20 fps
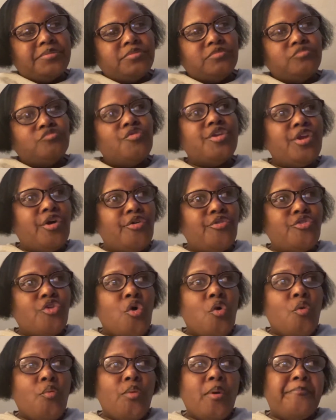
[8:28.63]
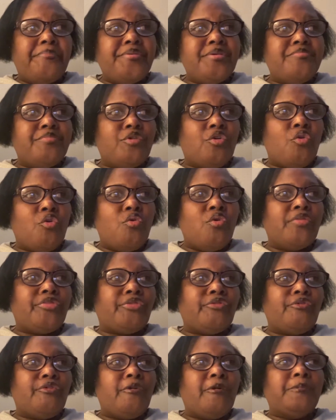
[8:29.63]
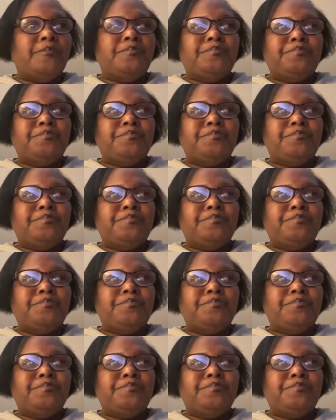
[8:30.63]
We don't know what people are going through.